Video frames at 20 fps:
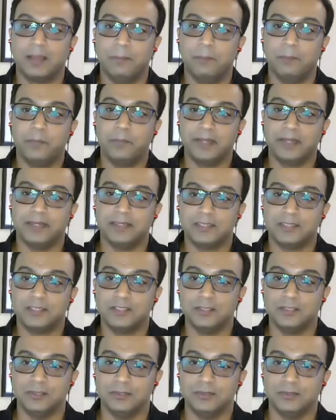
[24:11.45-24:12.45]
compare
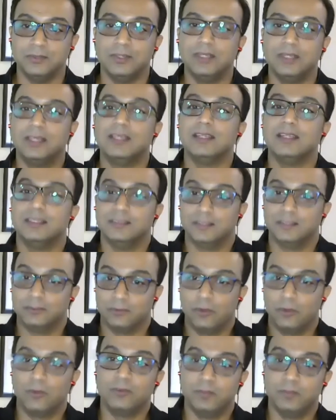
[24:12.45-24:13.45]
to the
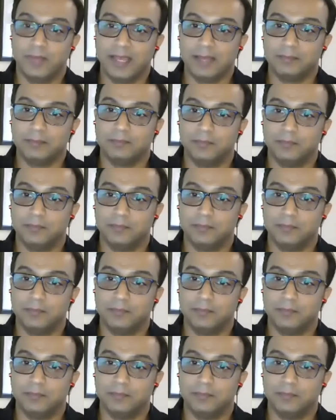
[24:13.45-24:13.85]
roadmap?